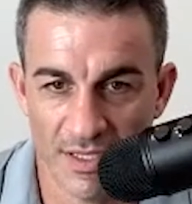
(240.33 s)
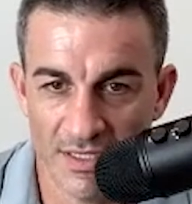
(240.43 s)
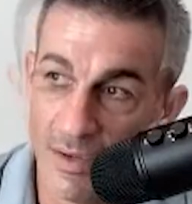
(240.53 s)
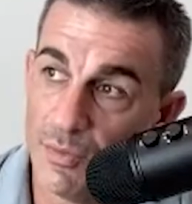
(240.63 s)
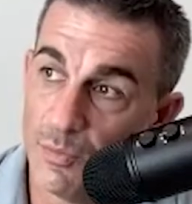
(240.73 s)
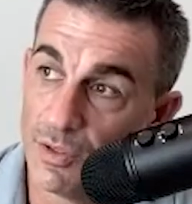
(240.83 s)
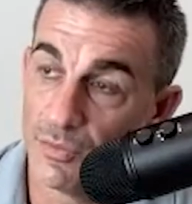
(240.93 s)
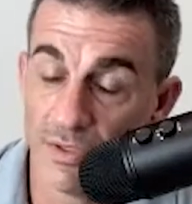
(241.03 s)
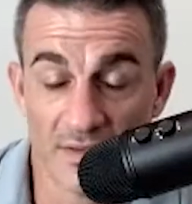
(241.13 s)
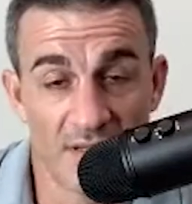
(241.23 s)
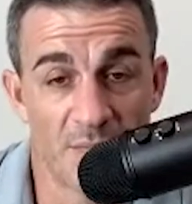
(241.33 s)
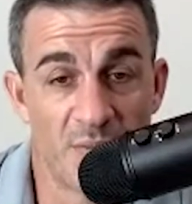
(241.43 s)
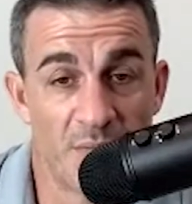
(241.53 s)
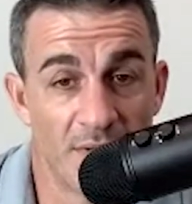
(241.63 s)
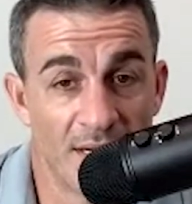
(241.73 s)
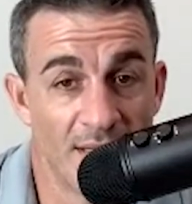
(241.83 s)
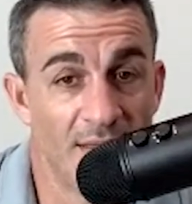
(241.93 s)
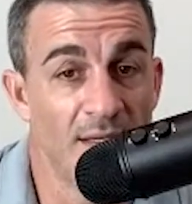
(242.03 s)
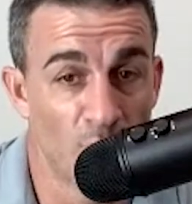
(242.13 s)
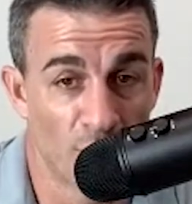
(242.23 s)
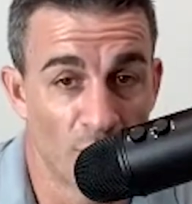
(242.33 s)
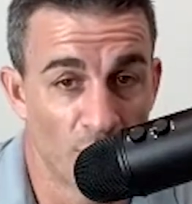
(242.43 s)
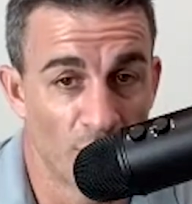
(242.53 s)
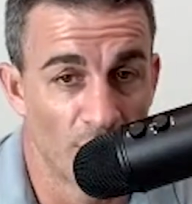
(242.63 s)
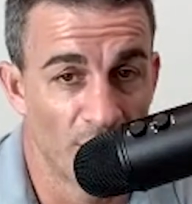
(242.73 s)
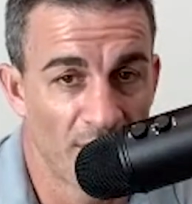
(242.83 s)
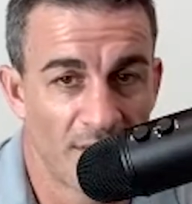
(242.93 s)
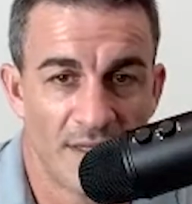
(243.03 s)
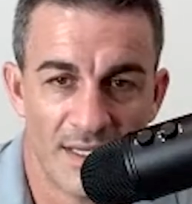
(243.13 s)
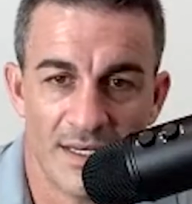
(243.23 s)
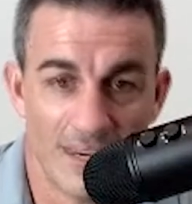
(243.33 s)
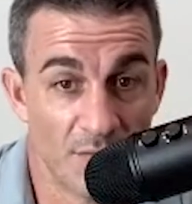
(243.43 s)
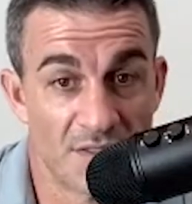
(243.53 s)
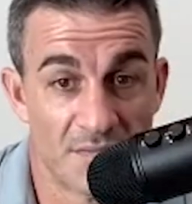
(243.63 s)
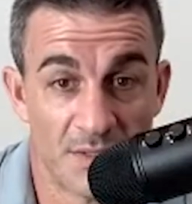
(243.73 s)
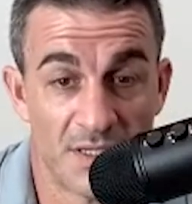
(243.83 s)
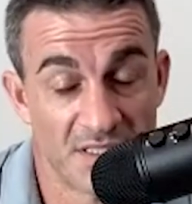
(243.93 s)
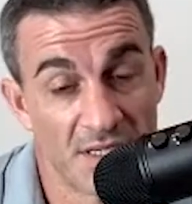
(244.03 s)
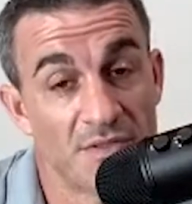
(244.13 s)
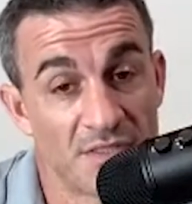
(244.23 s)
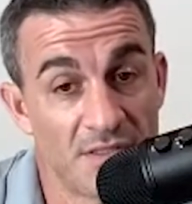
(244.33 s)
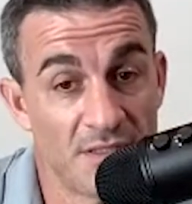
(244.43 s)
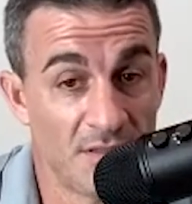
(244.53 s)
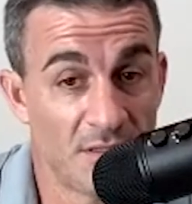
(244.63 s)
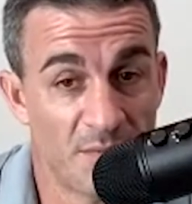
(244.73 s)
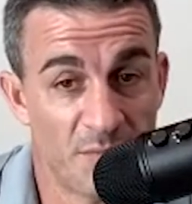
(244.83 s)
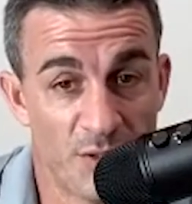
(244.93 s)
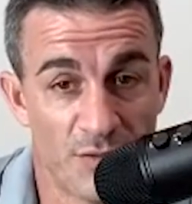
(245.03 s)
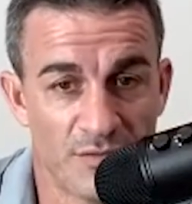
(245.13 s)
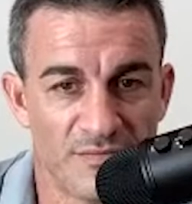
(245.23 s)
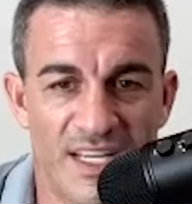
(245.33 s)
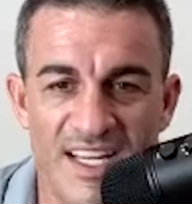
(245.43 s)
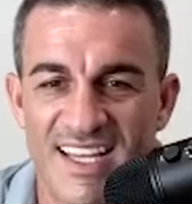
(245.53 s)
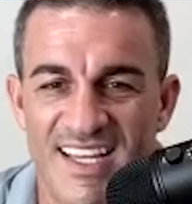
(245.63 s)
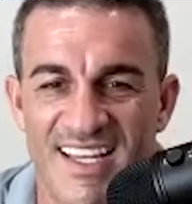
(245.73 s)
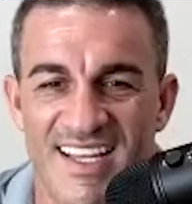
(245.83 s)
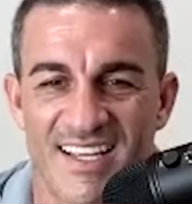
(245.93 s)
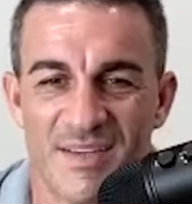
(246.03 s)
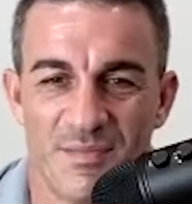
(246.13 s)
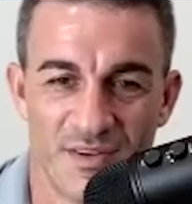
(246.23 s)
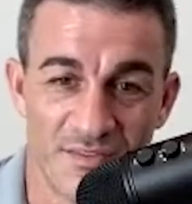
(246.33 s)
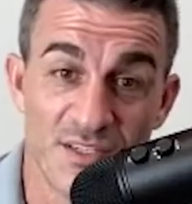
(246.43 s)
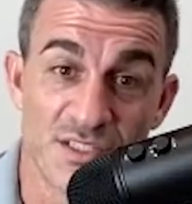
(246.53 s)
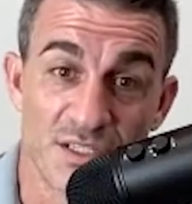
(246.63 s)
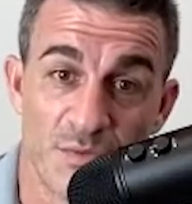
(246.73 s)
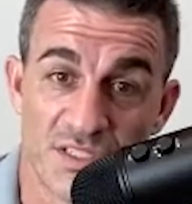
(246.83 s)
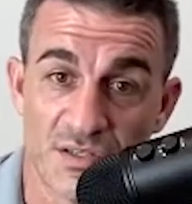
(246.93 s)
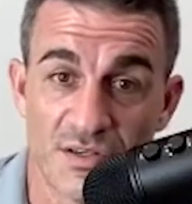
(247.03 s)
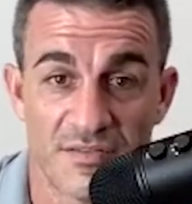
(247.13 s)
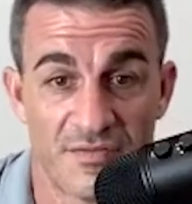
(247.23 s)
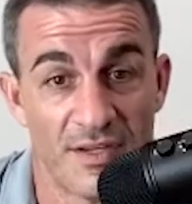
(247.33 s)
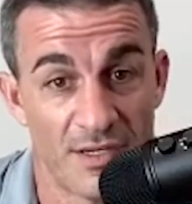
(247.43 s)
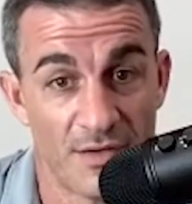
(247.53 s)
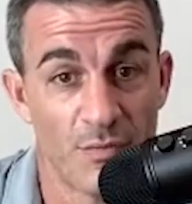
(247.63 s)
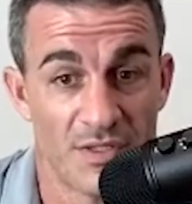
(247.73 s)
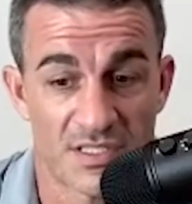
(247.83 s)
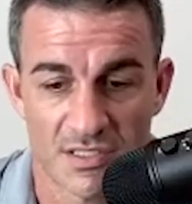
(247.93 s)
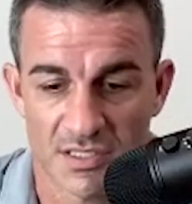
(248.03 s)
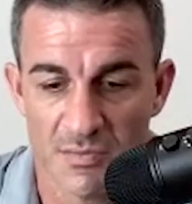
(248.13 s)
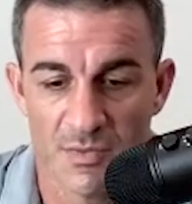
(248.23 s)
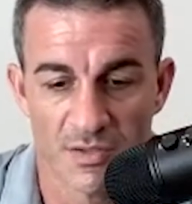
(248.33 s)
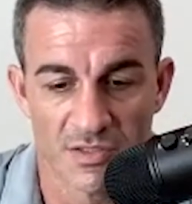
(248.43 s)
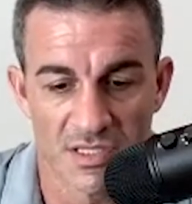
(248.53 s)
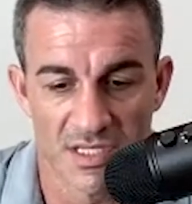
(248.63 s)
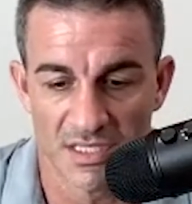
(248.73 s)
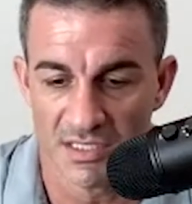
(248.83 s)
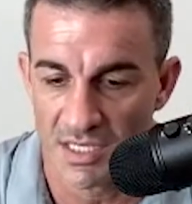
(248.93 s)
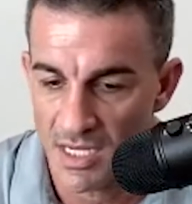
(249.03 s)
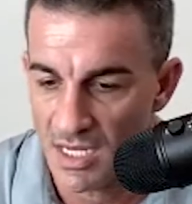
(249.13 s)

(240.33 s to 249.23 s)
And I would work with a ton of people that I didn't want to work with. And because I was young, dumb, and broke. But eventually we started figuring out when some of those things